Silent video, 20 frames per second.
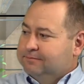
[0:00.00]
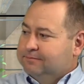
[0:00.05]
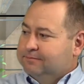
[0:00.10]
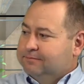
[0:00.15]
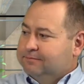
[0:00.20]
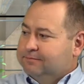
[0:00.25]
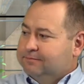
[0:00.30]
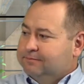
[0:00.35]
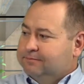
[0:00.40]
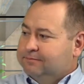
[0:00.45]

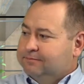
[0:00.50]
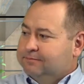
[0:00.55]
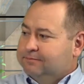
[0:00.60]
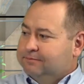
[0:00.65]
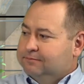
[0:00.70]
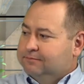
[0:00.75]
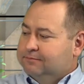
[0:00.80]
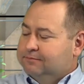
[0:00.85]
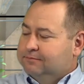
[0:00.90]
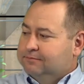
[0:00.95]

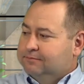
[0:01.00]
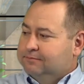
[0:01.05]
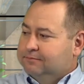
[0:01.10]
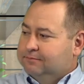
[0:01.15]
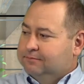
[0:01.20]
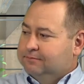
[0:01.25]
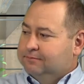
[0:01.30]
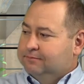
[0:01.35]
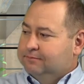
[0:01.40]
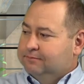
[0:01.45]

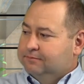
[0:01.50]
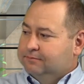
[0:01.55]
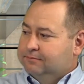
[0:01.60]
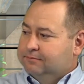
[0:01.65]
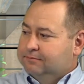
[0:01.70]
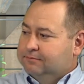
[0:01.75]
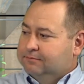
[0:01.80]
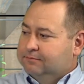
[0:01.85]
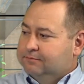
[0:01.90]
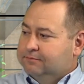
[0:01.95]

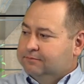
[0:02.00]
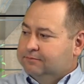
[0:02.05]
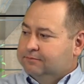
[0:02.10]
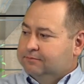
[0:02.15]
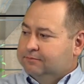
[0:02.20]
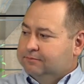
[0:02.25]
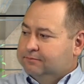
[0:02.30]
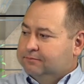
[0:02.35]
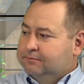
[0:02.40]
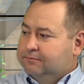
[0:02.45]

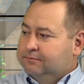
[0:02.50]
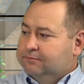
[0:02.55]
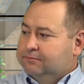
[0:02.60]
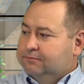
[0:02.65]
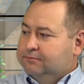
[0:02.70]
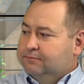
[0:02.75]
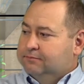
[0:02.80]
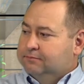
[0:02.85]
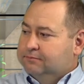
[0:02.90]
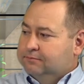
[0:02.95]
[no speech]